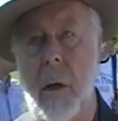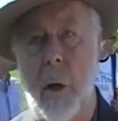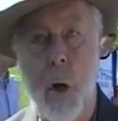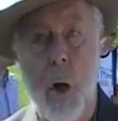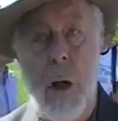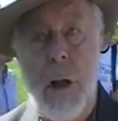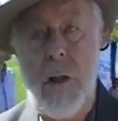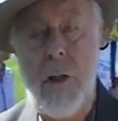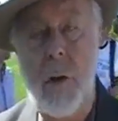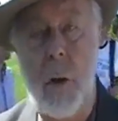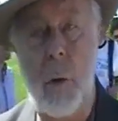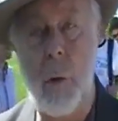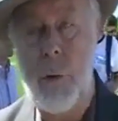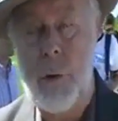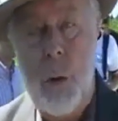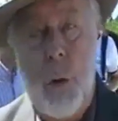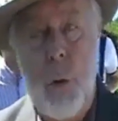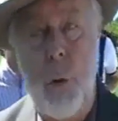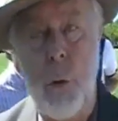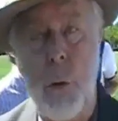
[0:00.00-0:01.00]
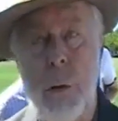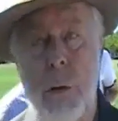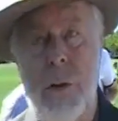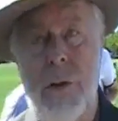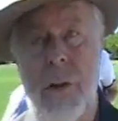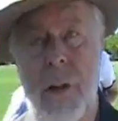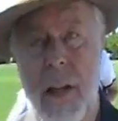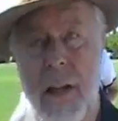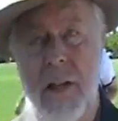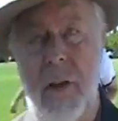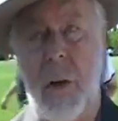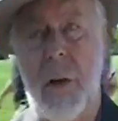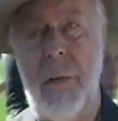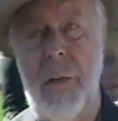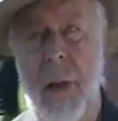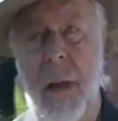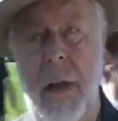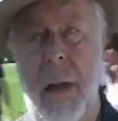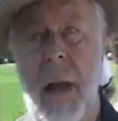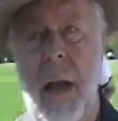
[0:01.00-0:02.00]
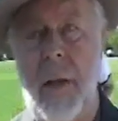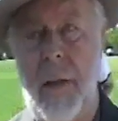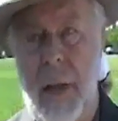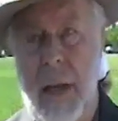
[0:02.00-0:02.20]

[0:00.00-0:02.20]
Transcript: goods or tools, that sort of thing,